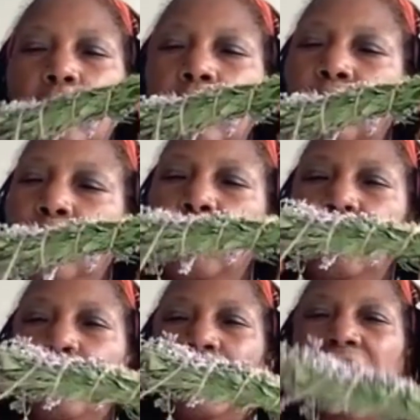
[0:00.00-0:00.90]
Of
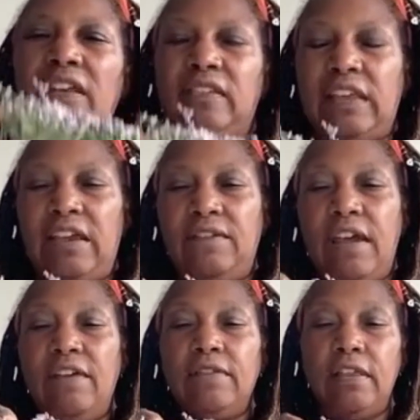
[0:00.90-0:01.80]
course, we can't save
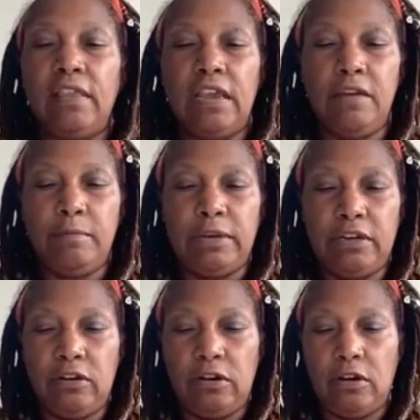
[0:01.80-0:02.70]
everything, but
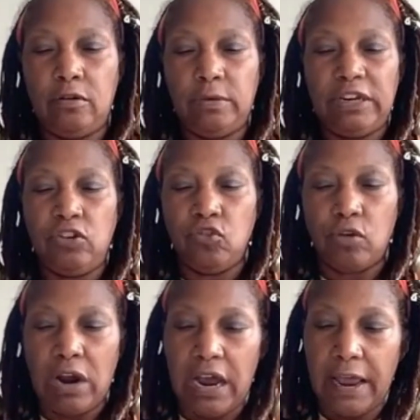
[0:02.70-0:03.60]
we can
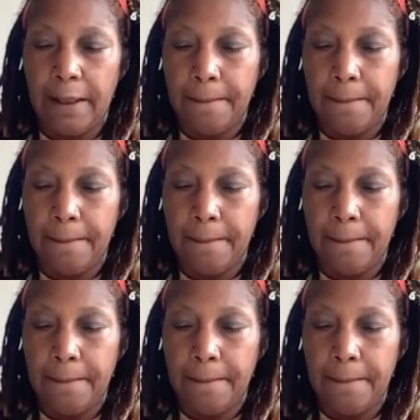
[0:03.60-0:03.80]
try.